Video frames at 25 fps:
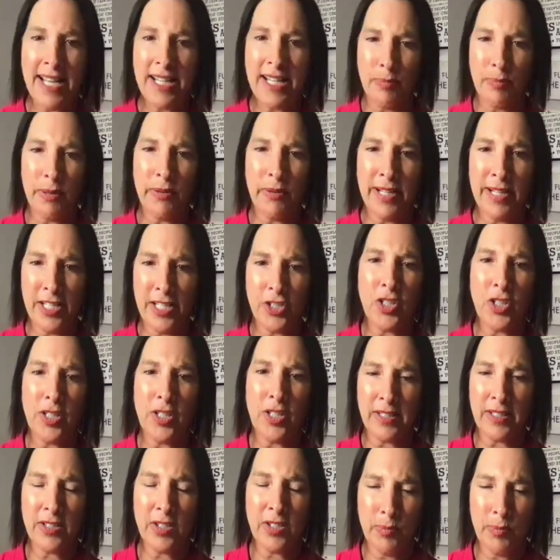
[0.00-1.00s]

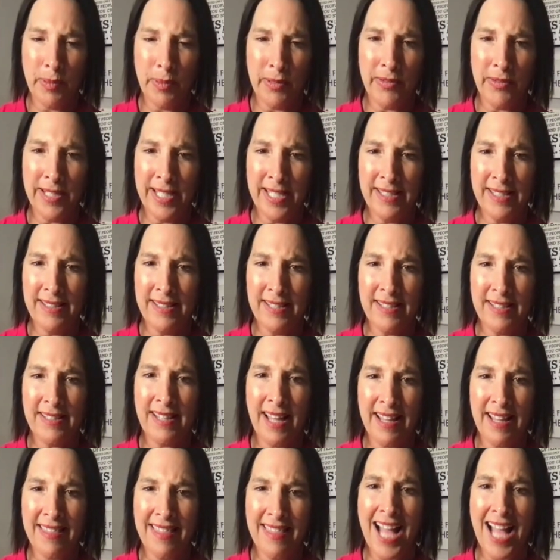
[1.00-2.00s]
experiential experiences?
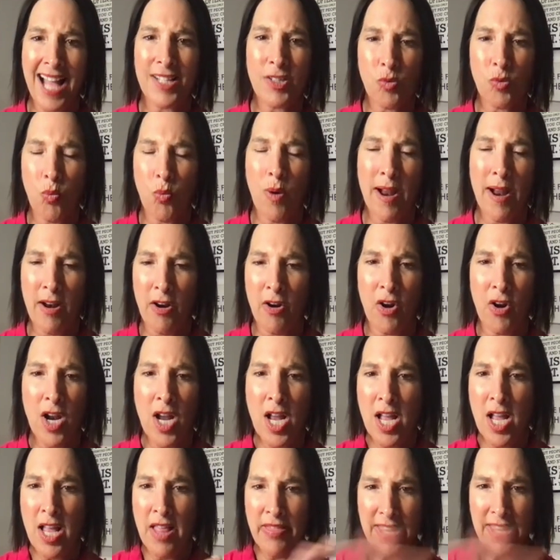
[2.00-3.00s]
Like that's where
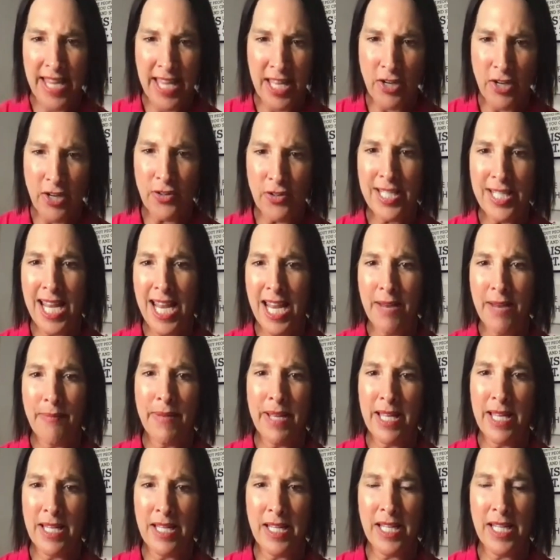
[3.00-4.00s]
the
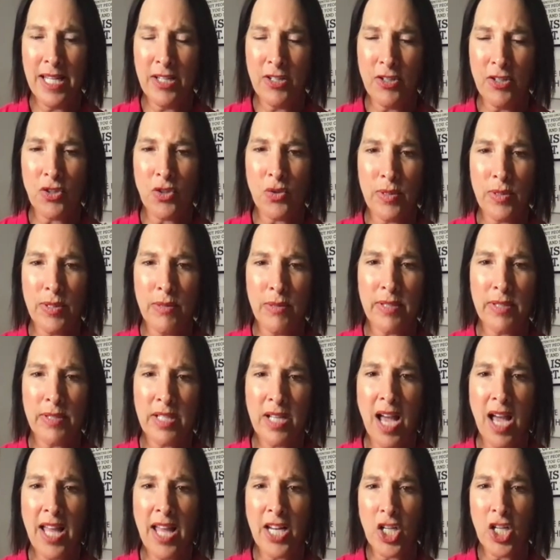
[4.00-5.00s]
entertainment industry
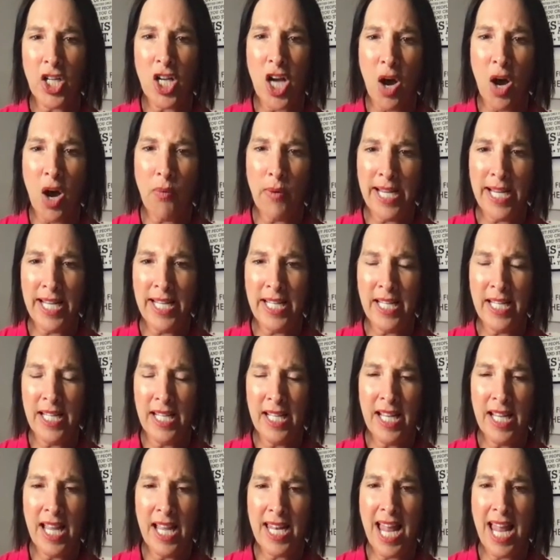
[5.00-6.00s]
was kind of going
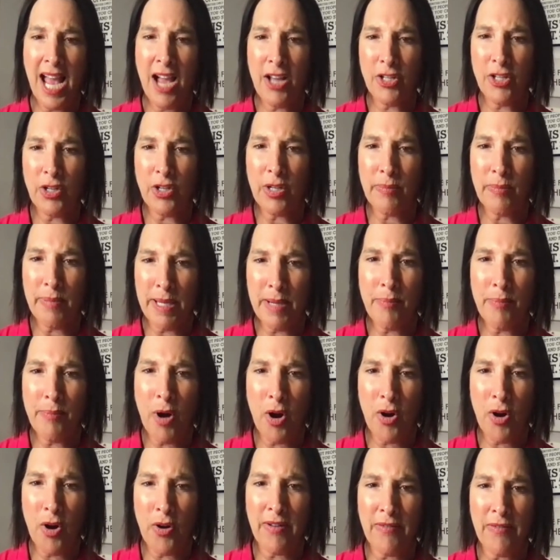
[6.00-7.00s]
and how you could be a
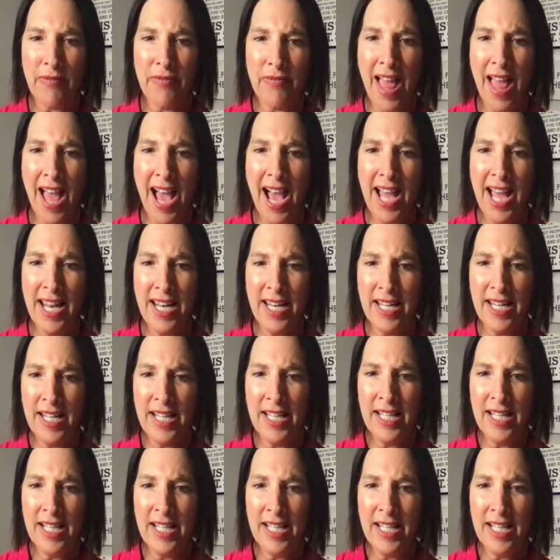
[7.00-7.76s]
part of that?